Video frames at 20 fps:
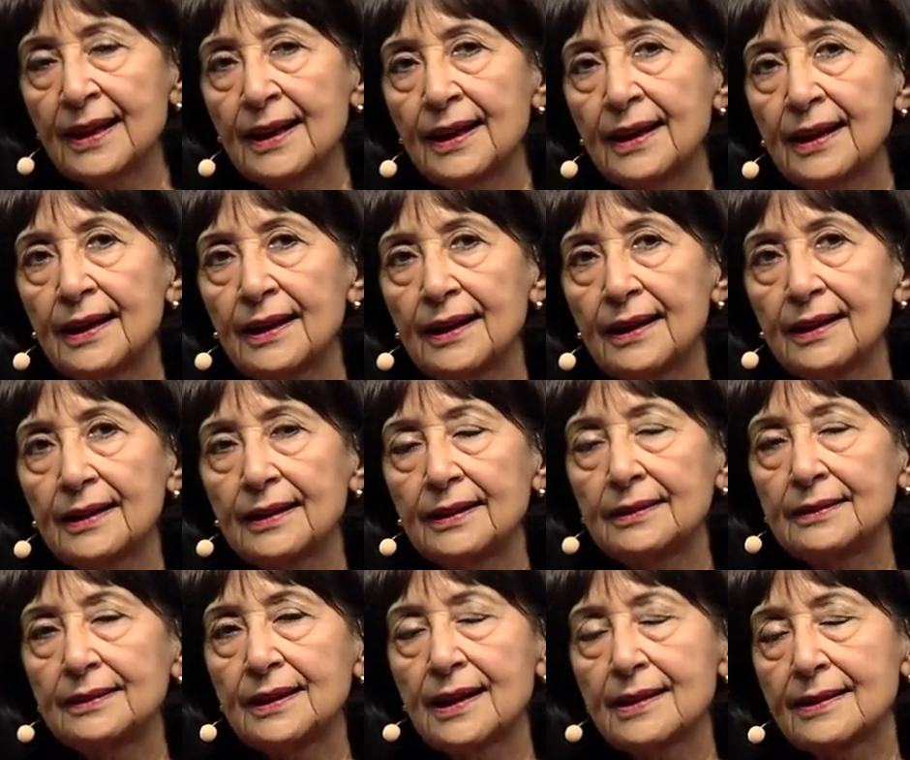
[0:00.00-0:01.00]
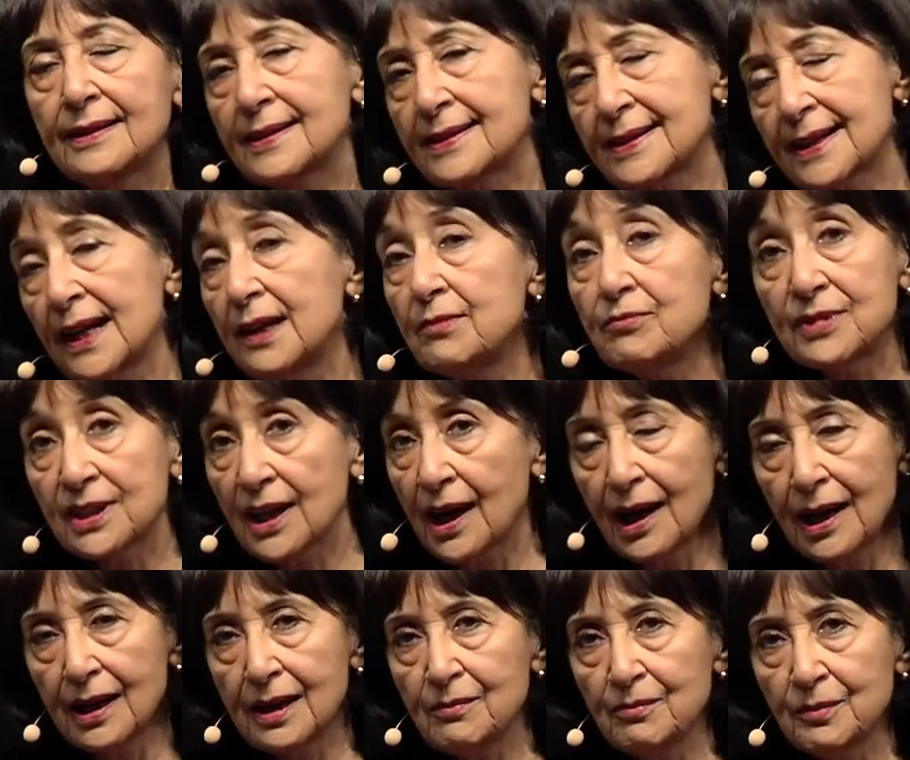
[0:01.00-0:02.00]
at the same
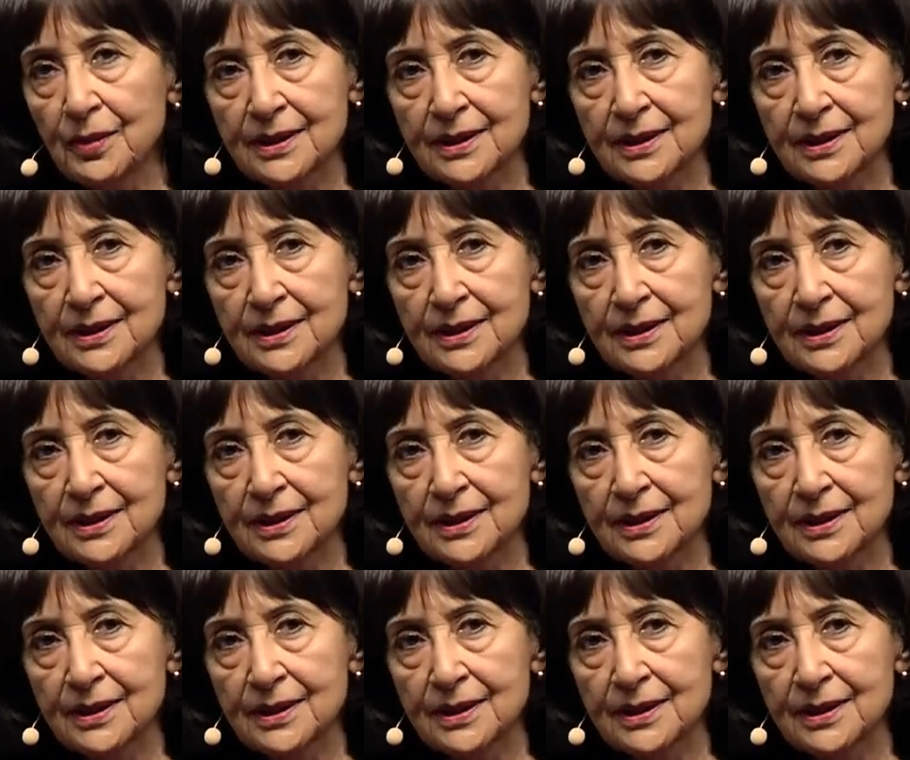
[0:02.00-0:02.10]
time,